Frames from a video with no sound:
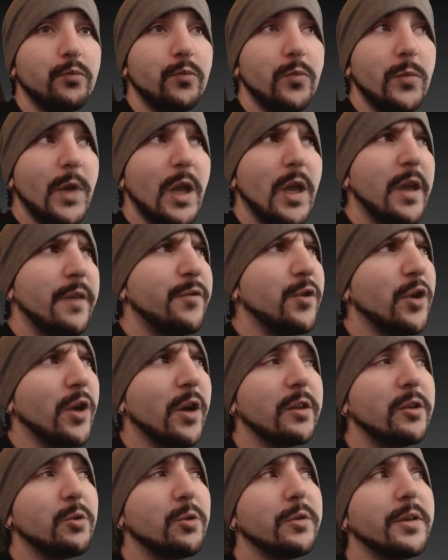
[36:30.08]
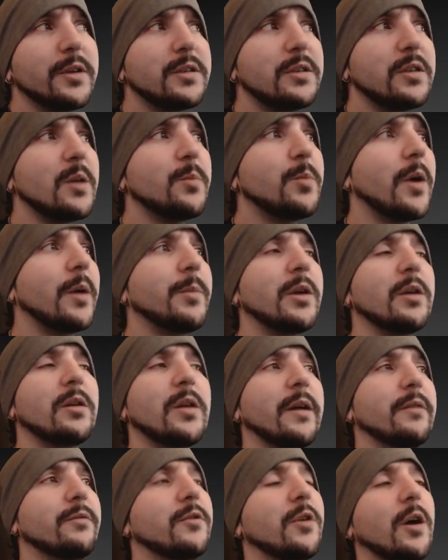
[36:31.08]
If you're not into this deep, I mean, I
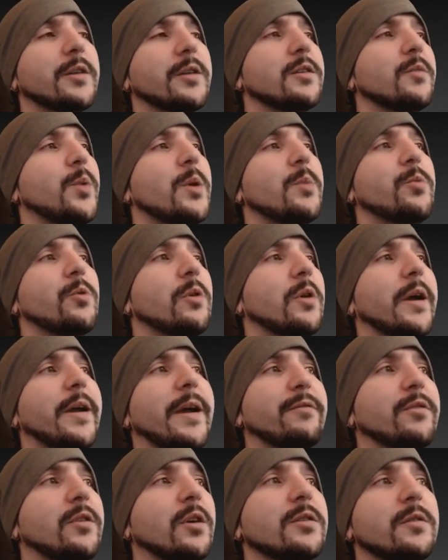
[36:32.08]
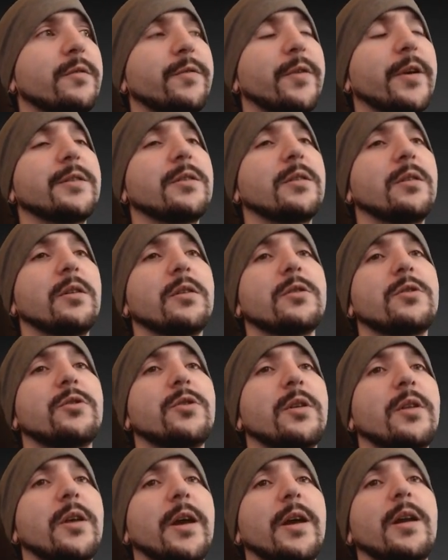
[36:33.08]
have tons of people, I have tons of friends in the industry
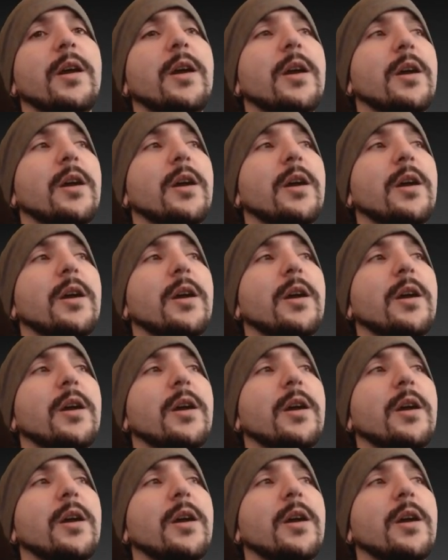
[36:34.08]
that,